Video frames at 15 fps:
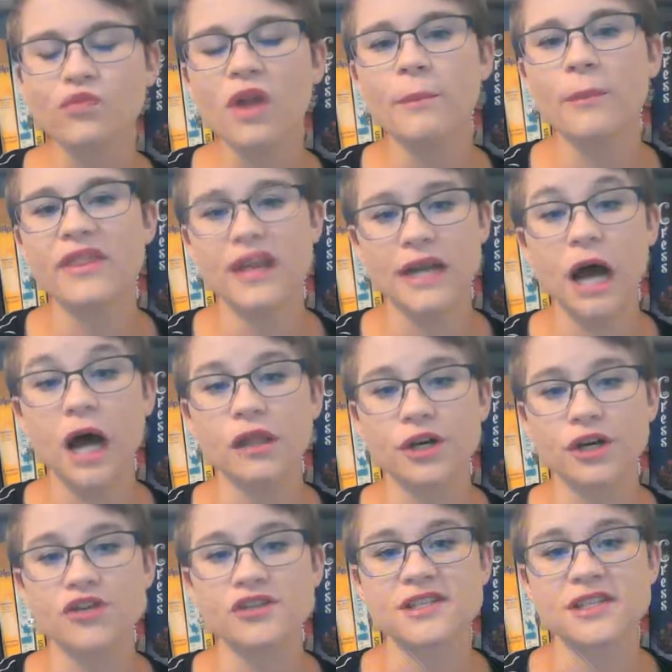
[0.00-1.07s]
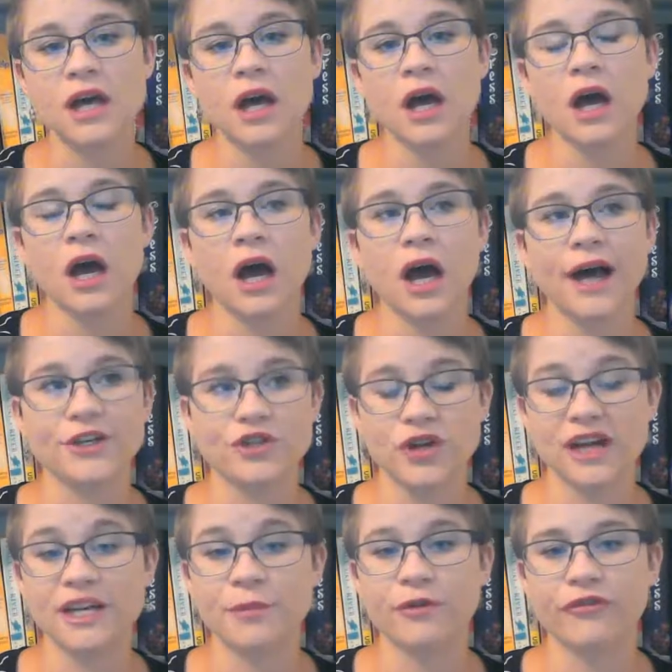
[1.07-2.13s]
But then others, I
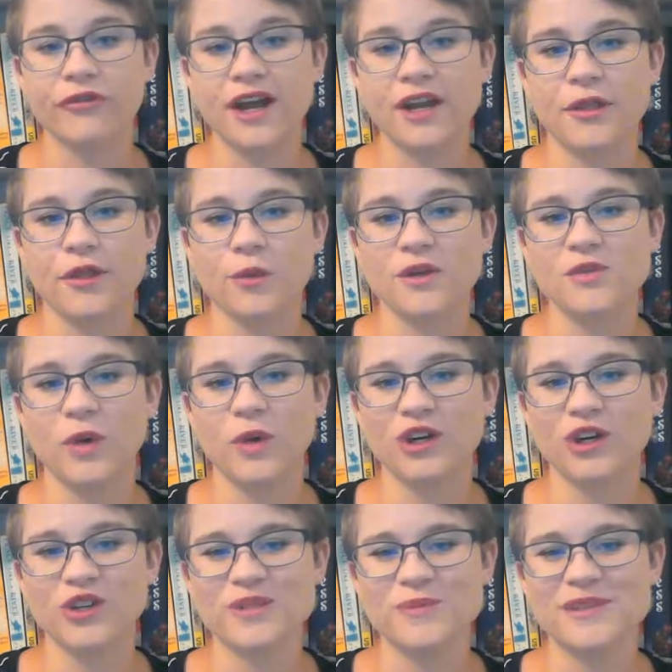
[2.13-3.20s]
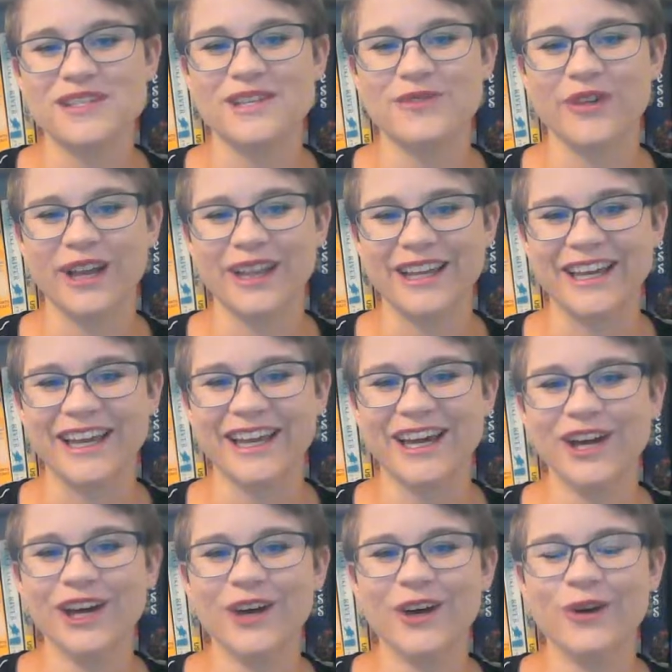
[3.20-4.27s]
tried to befriend. There was one girl specifically
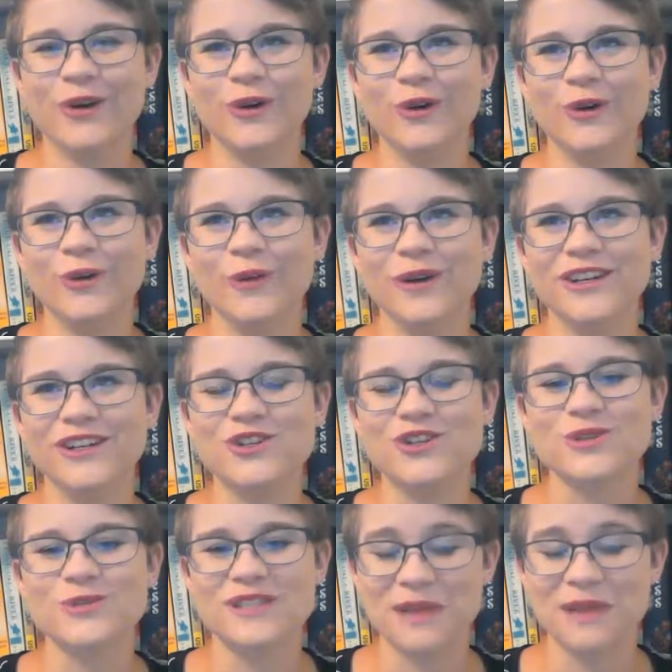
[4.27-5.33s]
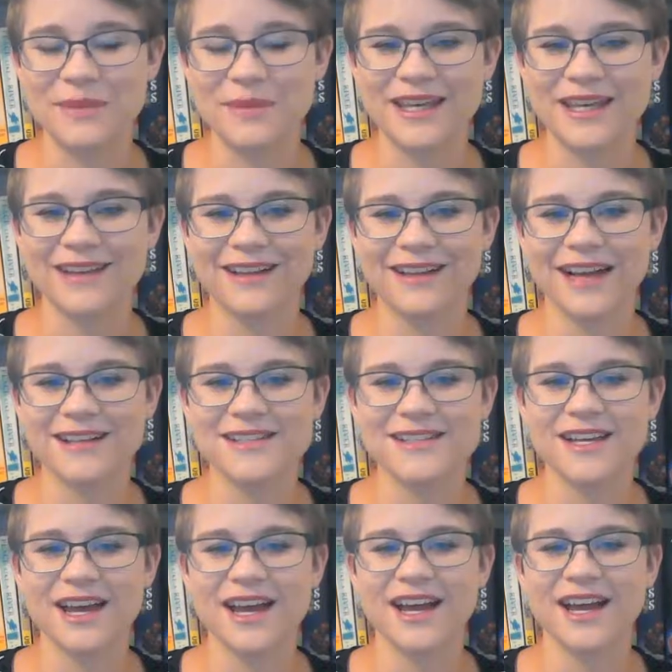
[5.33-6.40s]
who she was in my PE
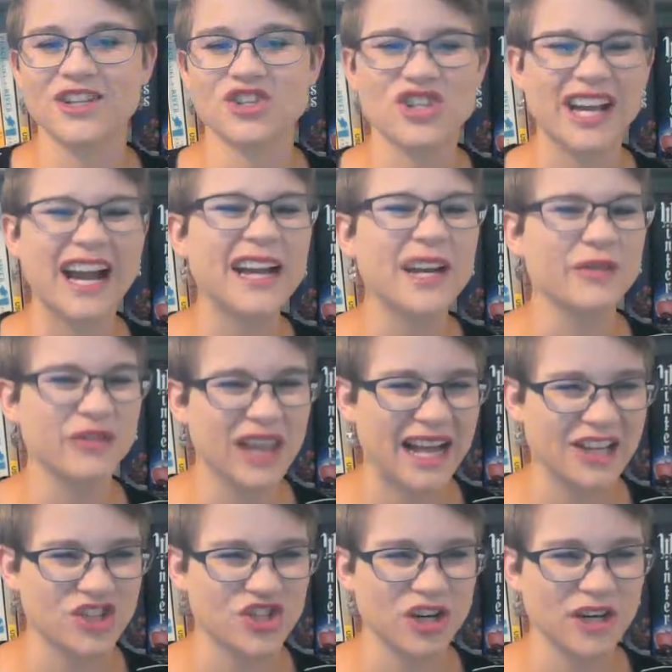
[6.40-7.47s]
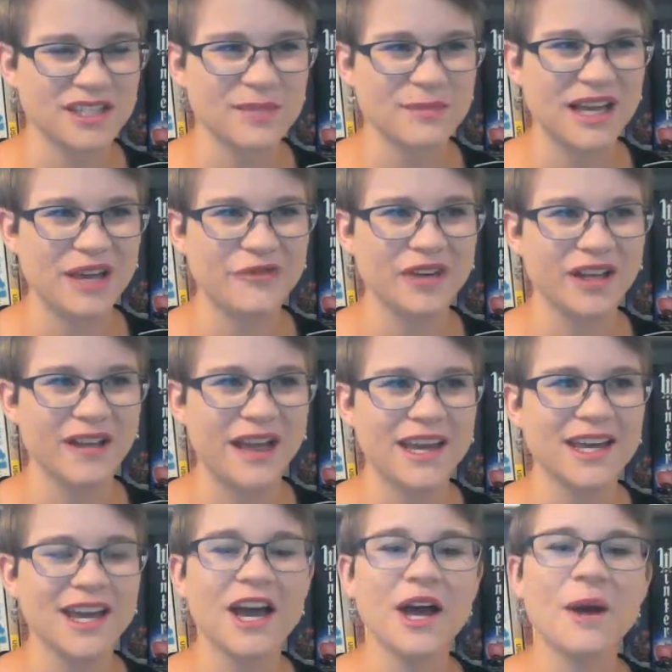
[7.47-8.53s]
class and she kind of latched on to me, I feel
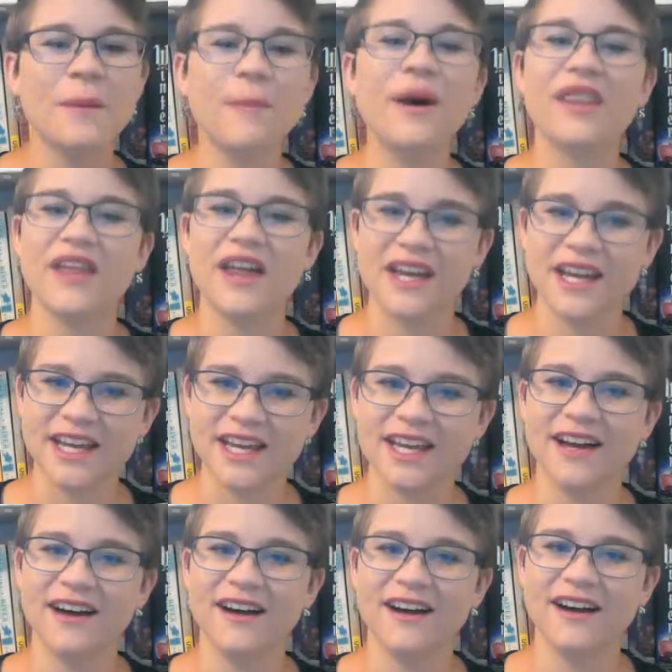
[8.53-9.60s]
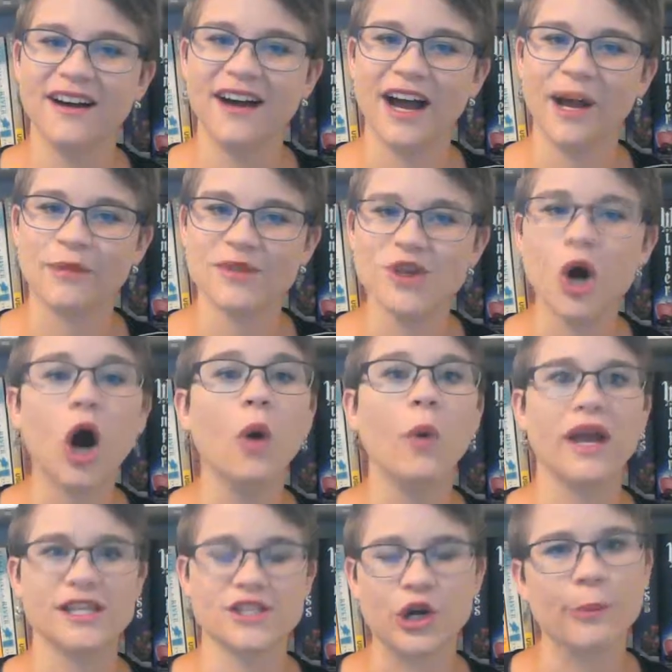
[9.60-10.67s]
like, but then I I was
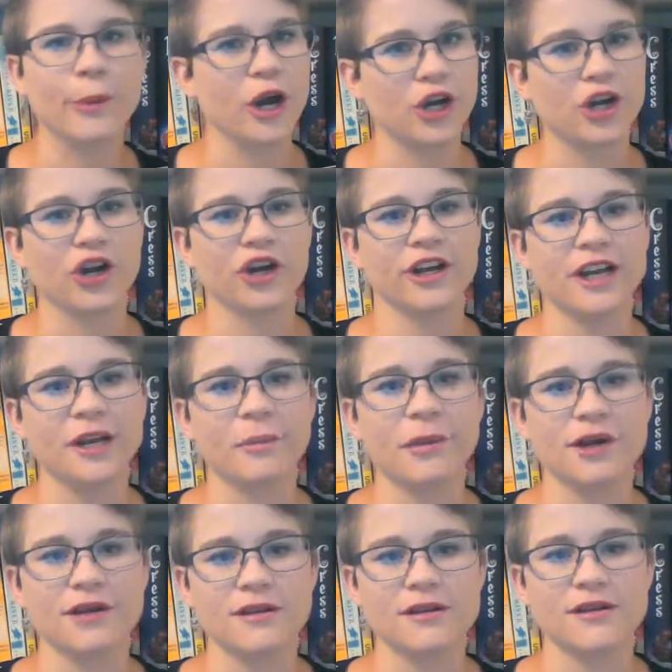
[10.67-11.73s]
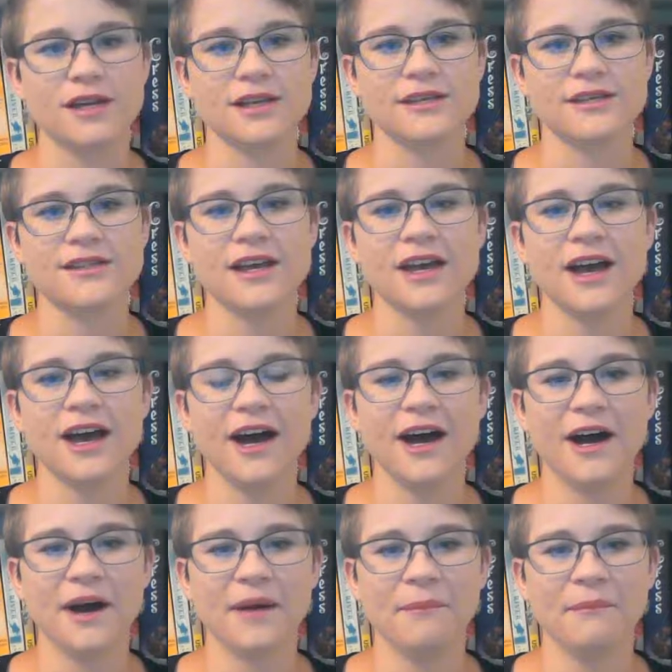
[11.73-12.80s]
always her partner in partner things.
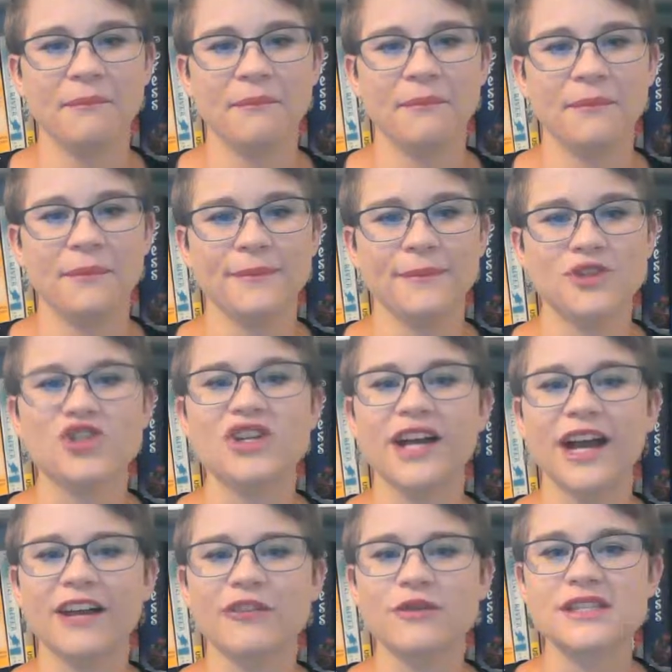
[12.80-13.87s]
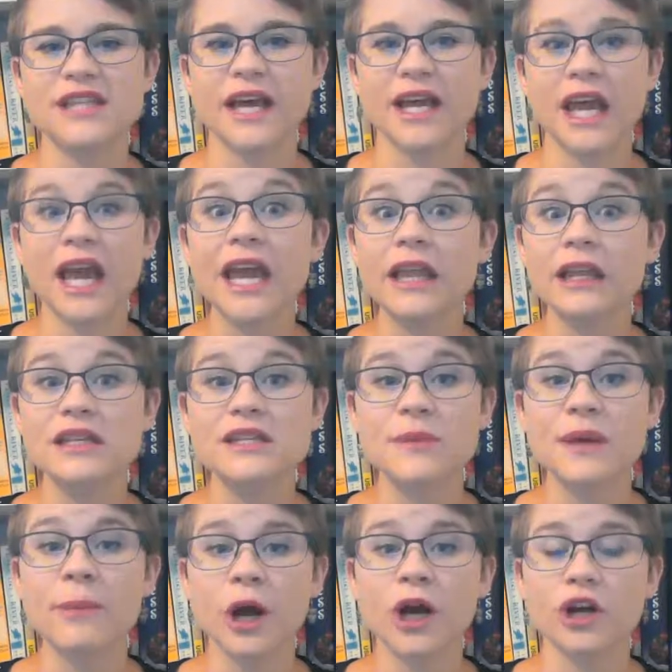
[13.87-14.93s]
Um, she kind of was like, "Hey, let's
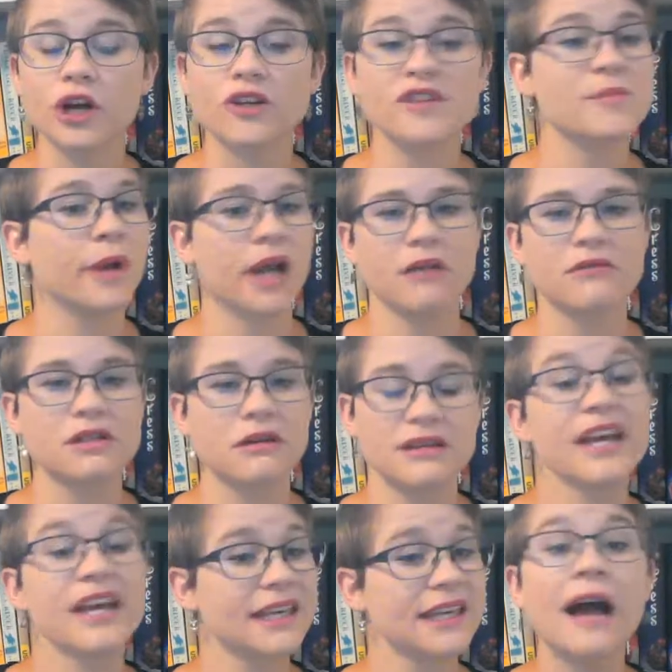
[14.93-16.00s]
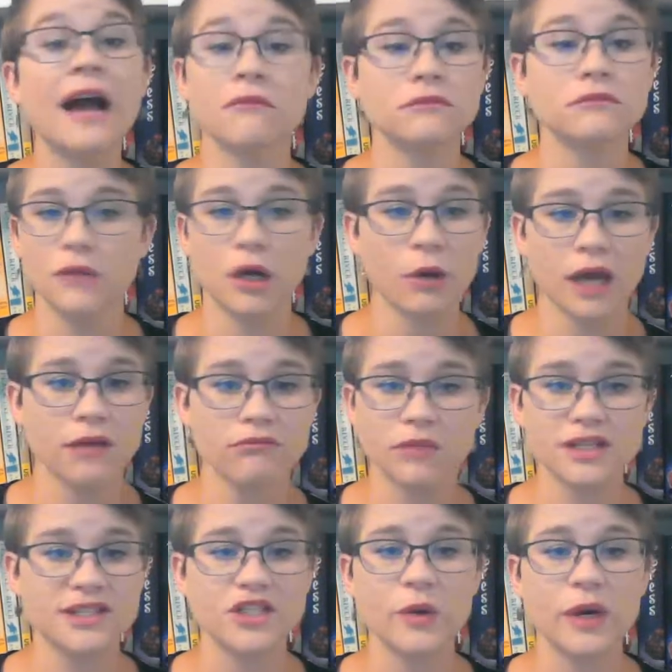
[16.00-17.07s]
be partners," but I was always like, "Yeah, okay,
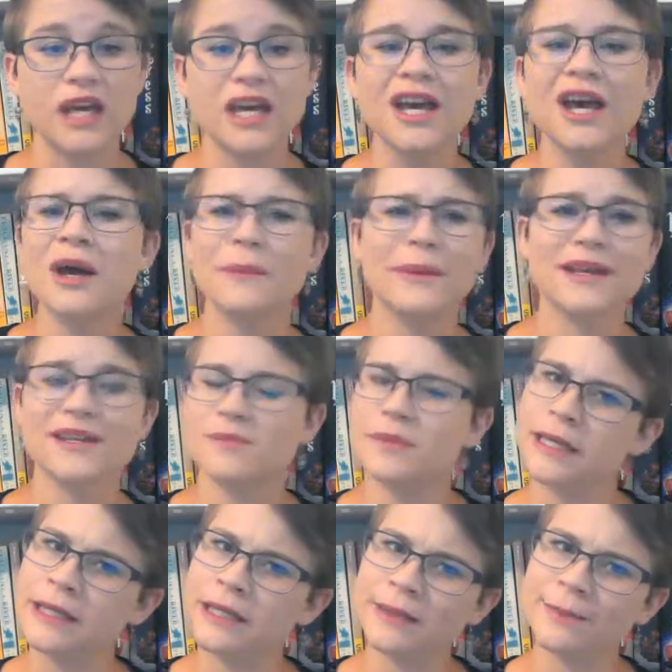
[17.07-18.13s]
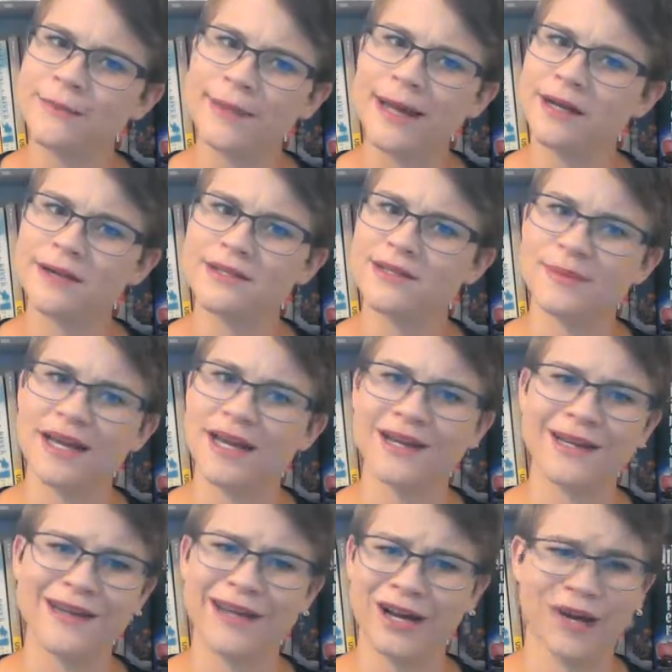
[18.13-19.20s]
let's do it. Because PE didn't matter to me. I
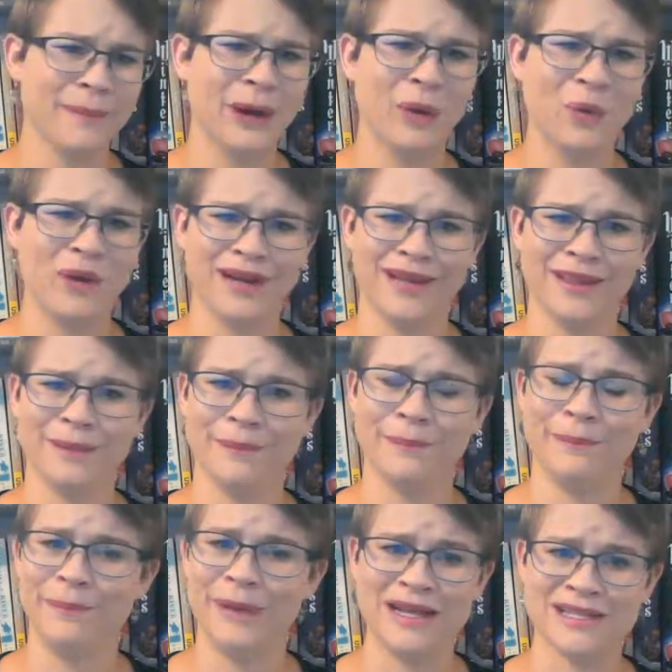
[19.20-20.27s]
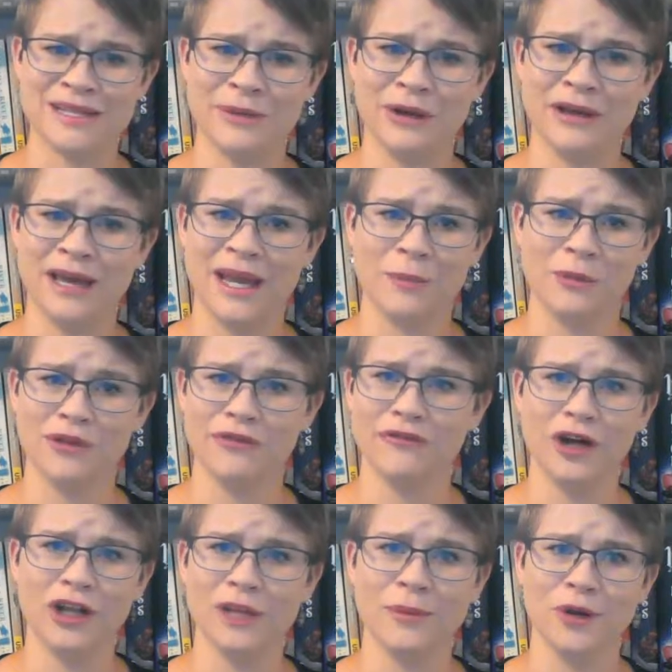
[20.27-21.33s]
didn't care about winning the basketball game or the
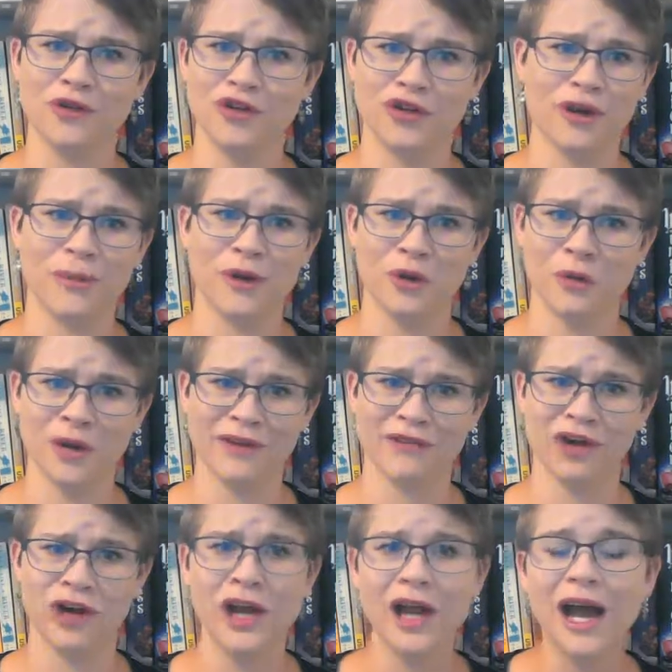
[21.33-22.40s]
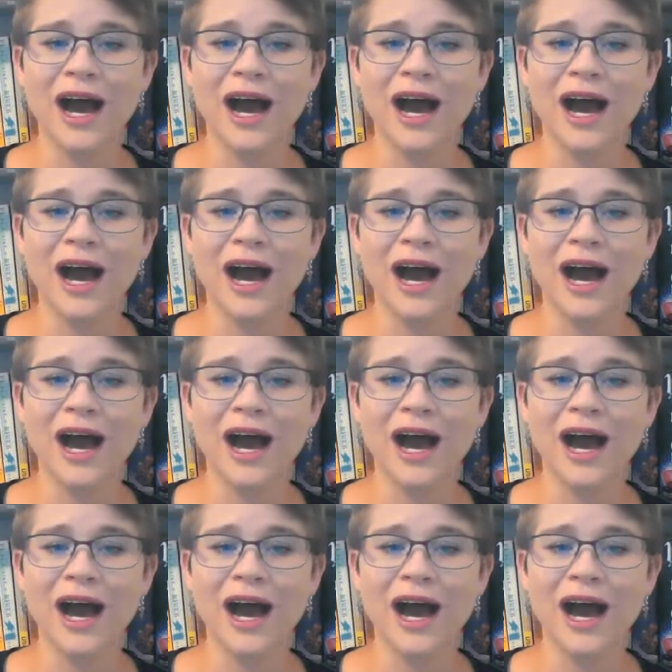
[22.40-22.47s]
volleyball tournament or whatever.